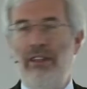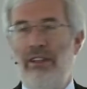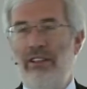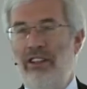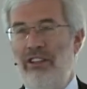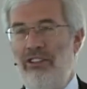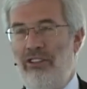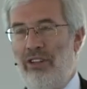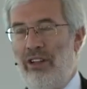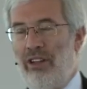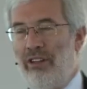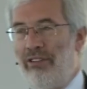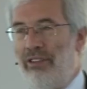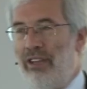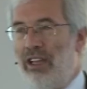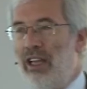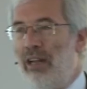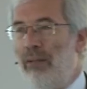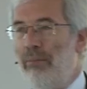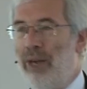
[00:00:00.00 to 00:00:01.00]
the digital
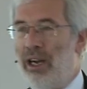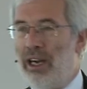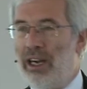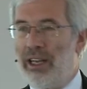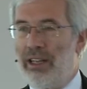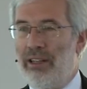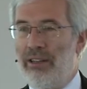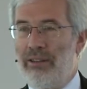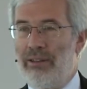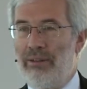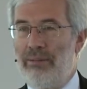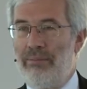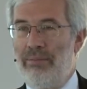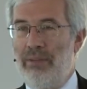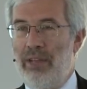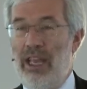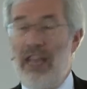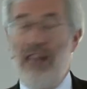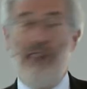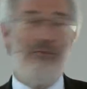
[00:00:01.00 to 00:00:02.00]
single market.
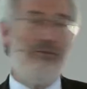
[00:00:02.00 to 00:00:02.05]
In